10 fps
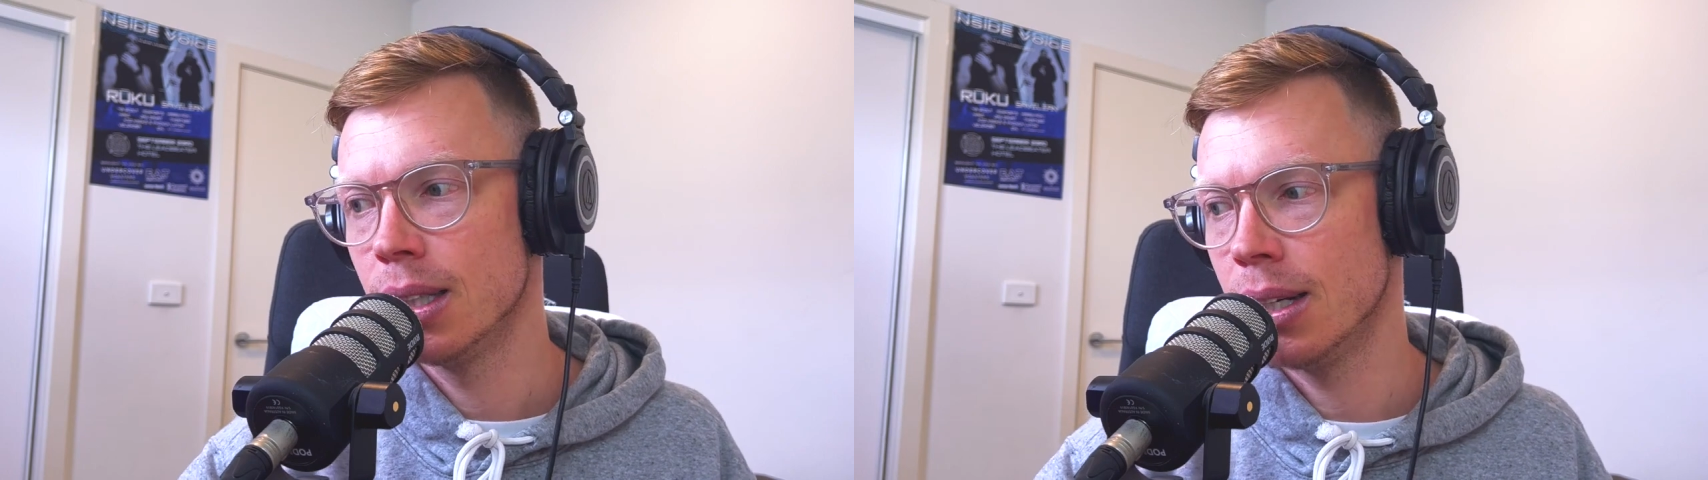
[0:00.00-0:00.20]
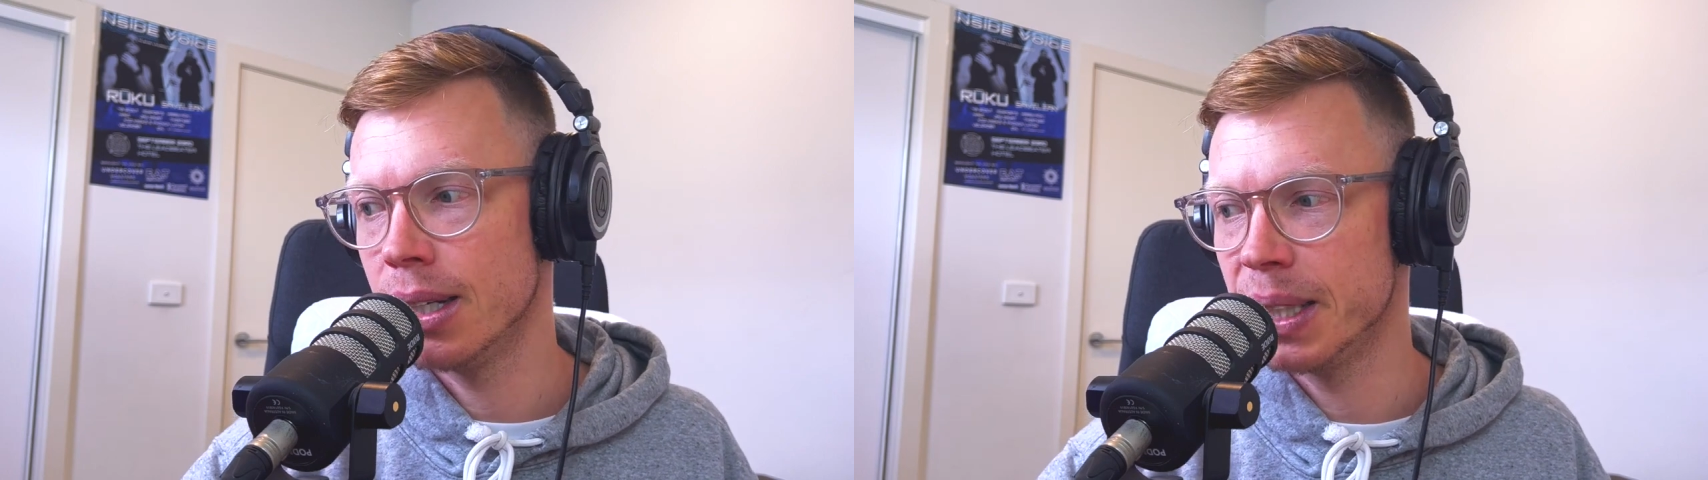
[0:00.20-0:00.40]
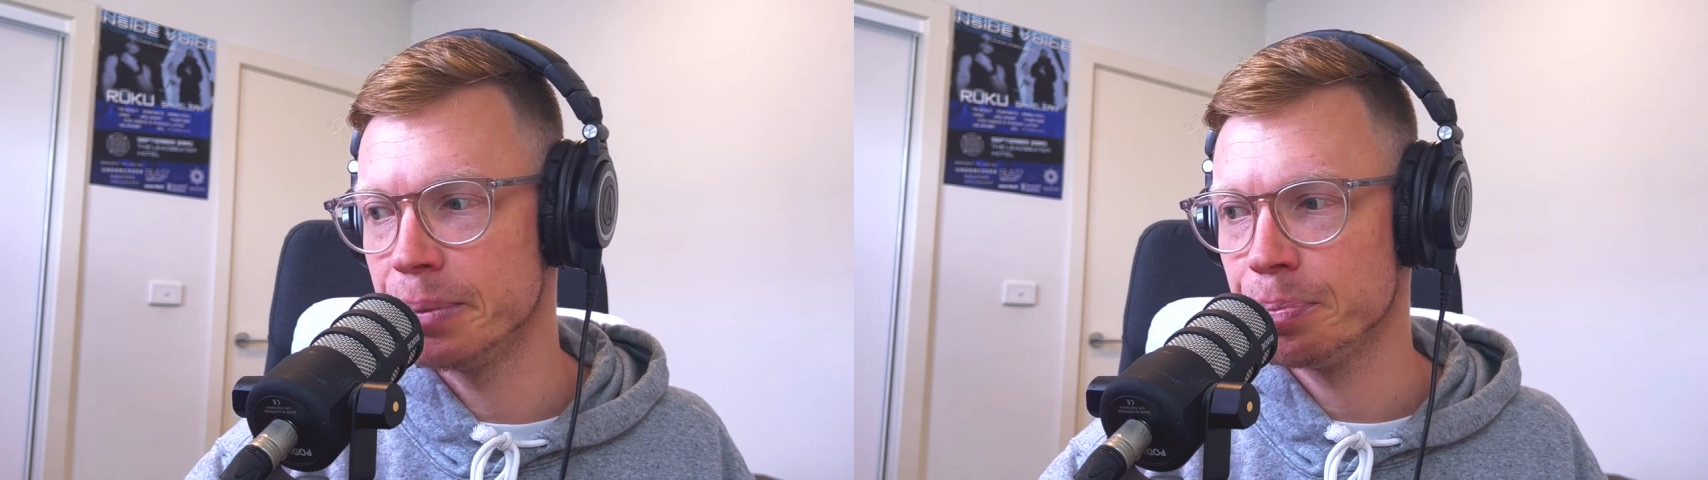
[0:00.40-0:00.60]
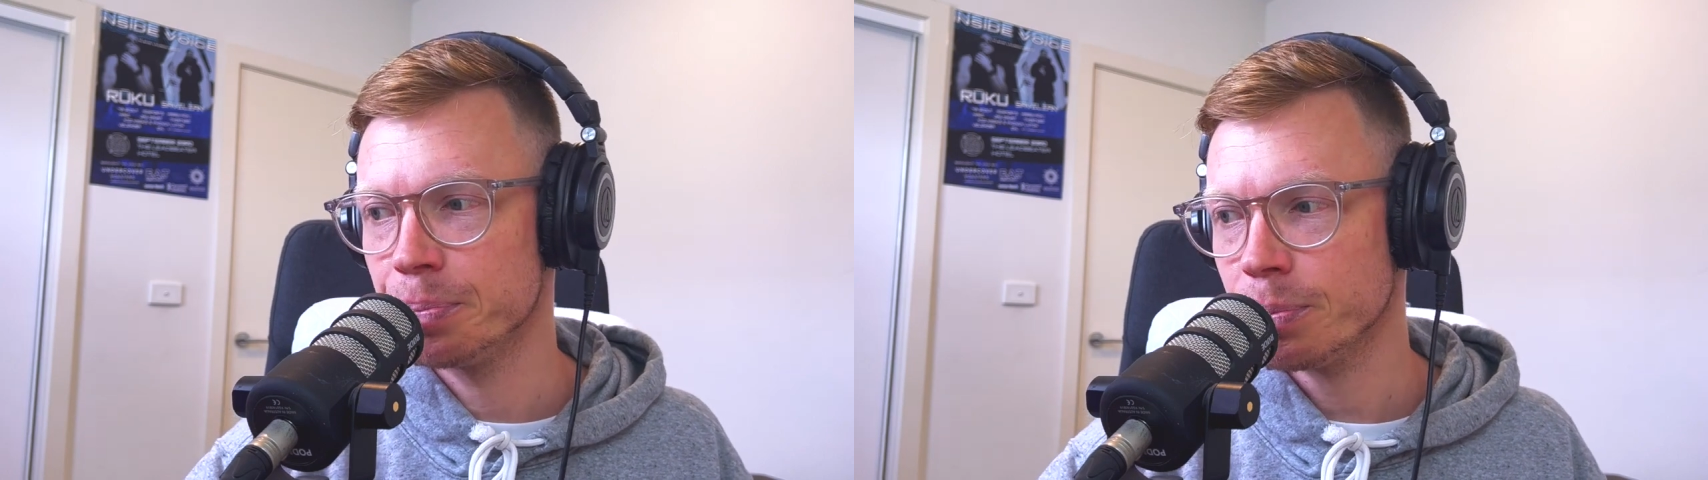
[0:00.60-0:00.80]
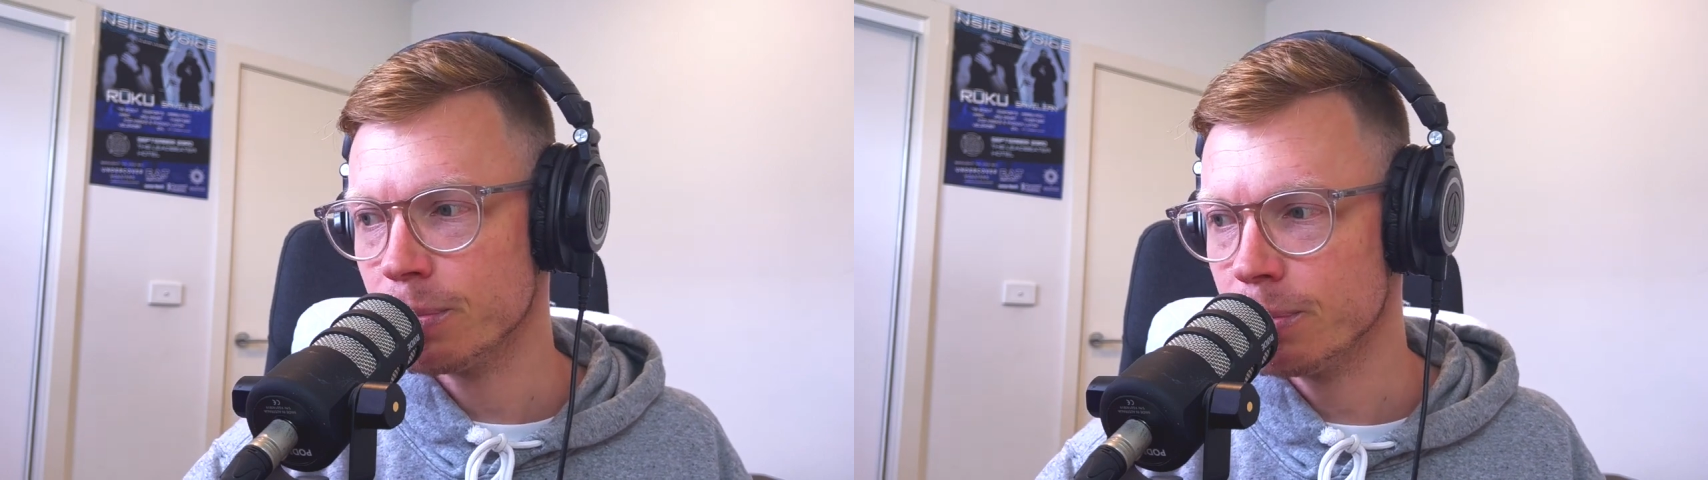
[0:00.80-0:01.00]
Um
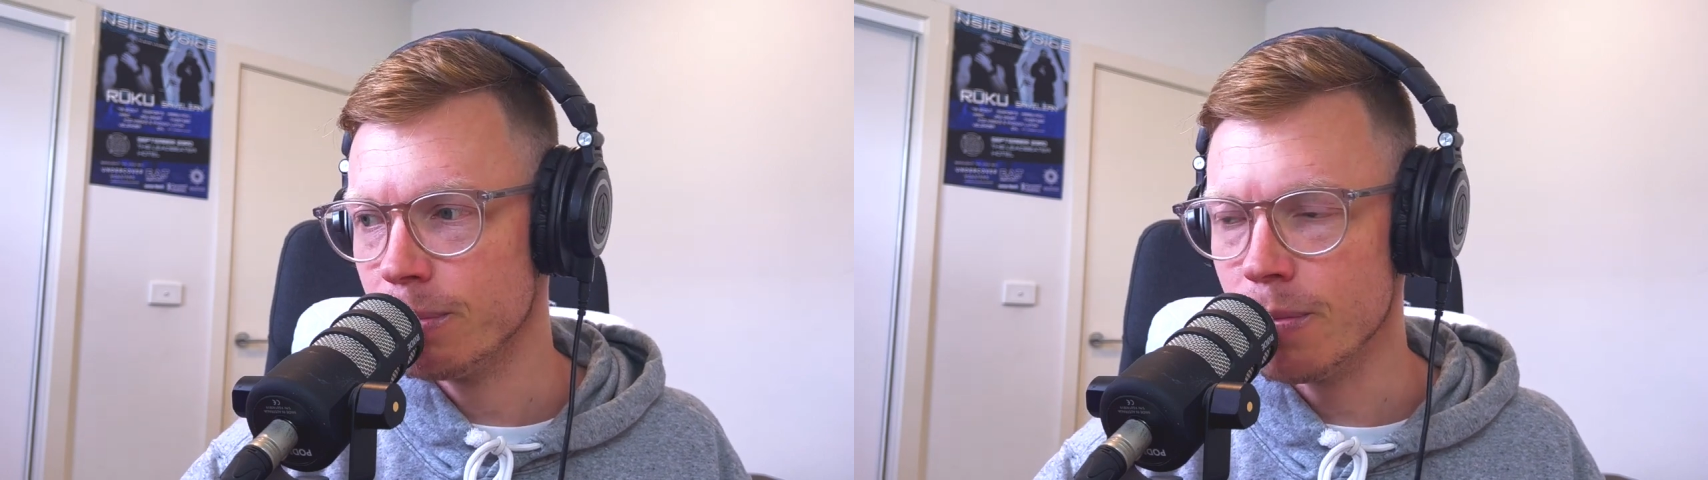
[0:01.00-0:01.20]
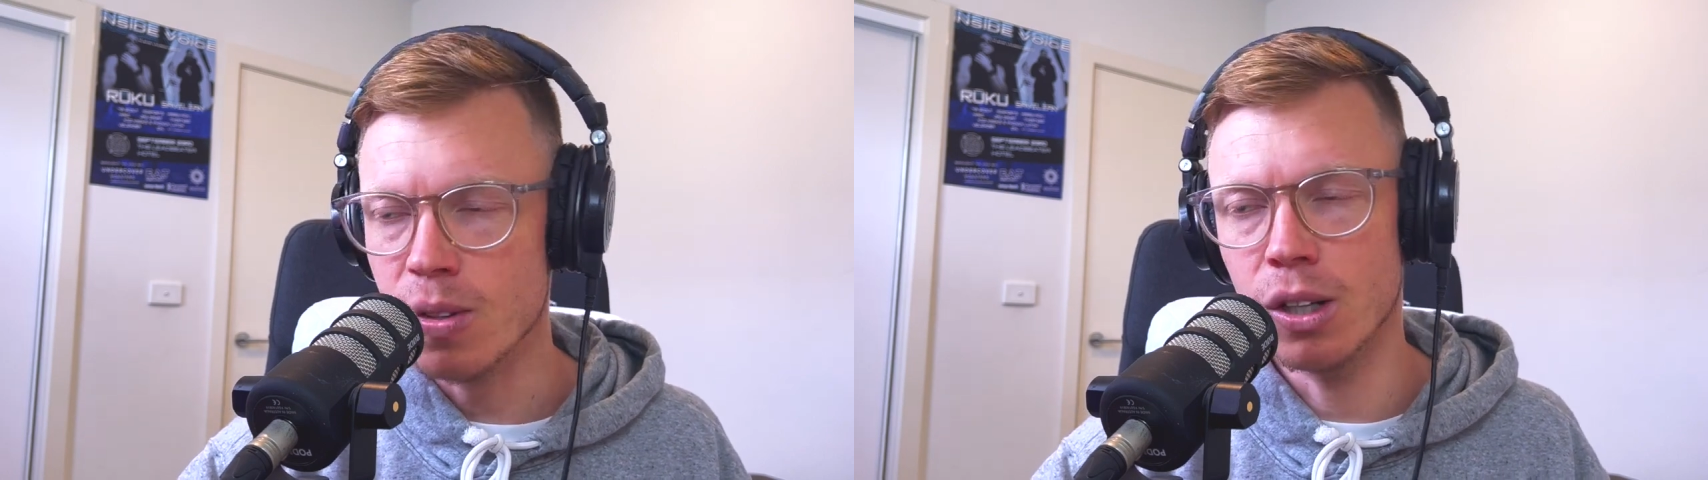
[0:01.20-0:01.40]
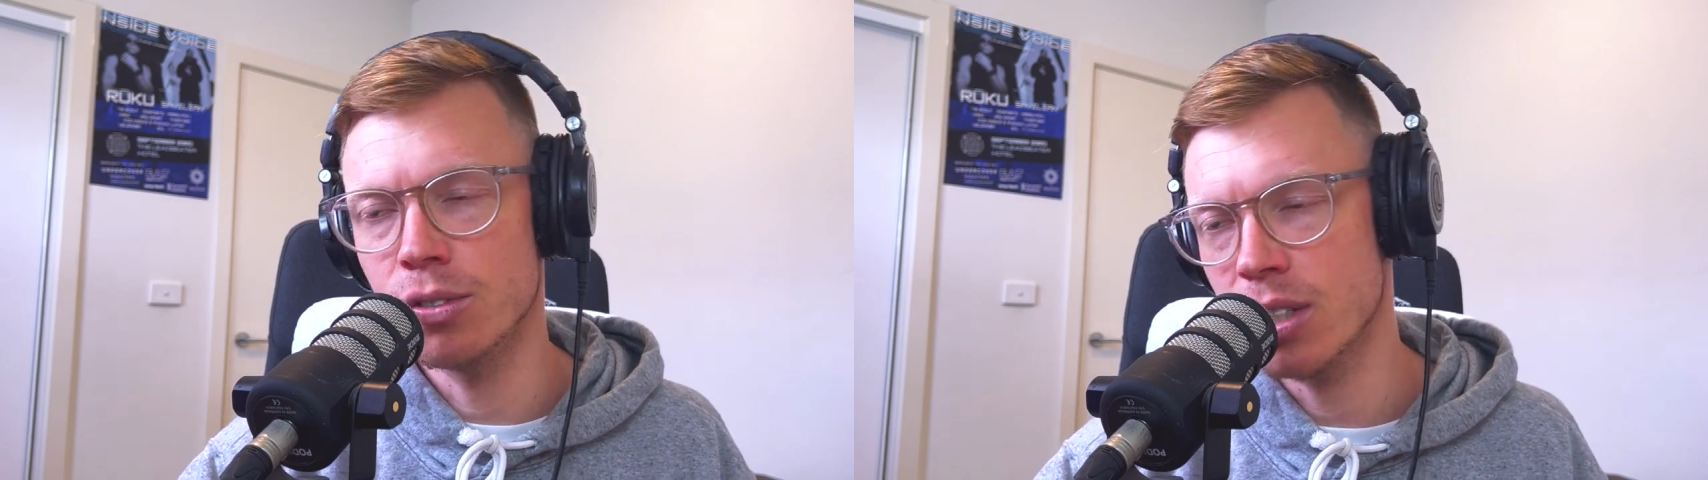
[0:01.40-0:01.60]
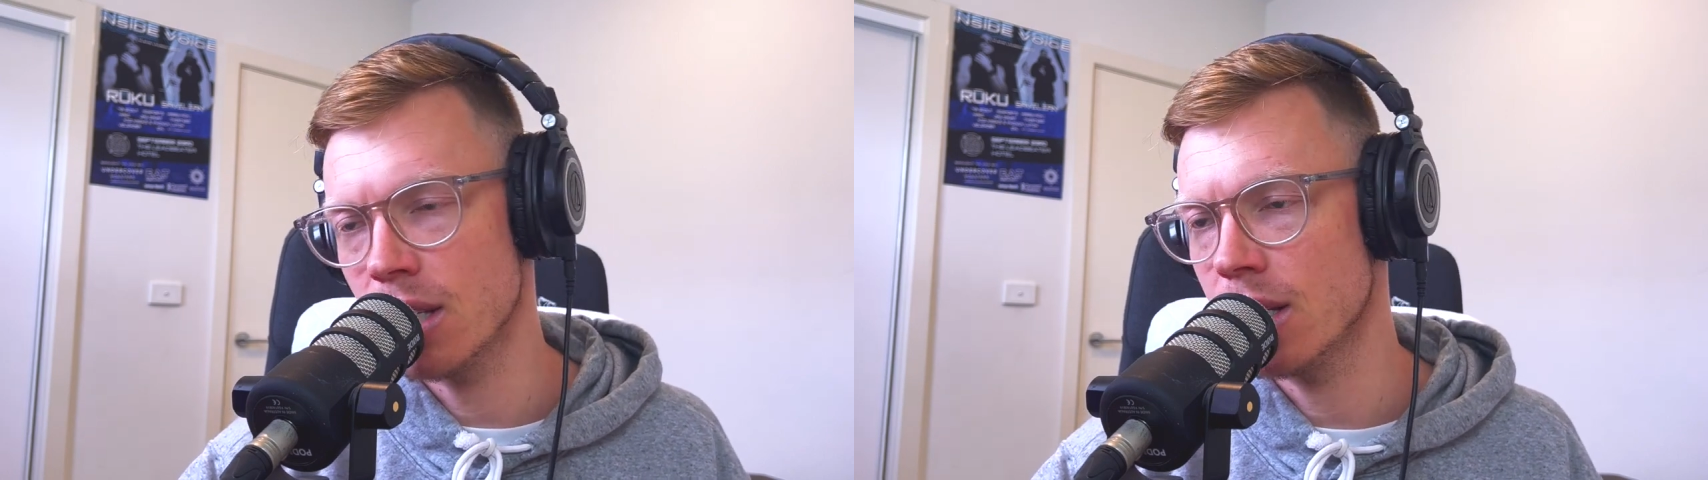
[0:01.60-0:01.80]
obviously